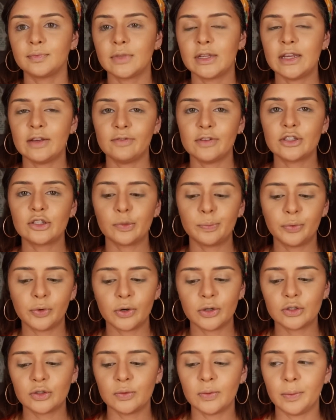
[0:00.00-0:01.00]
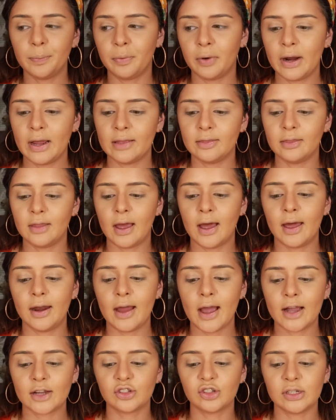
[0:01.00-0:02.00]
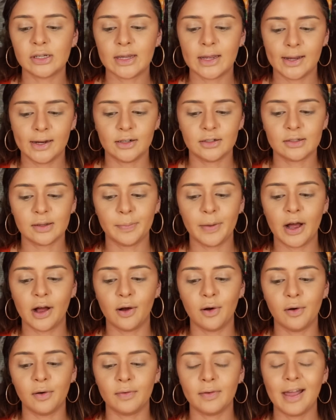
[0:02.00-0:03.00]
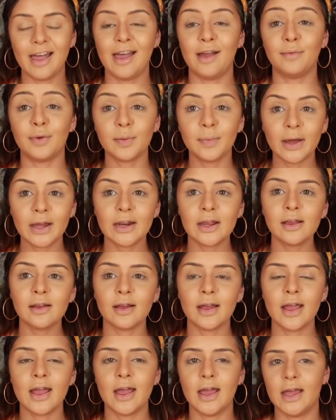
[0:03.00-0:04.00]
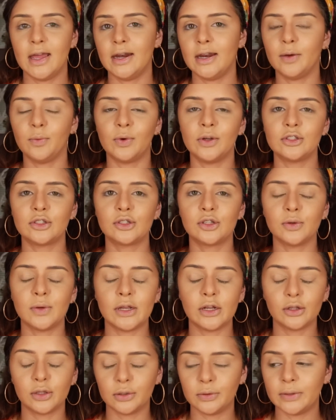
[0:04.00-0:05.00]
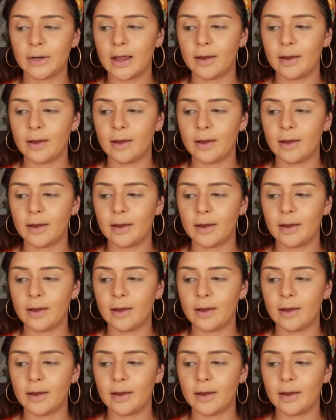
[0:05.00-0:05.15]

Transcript: giving support to a brand that actually cares about everybody and wants to include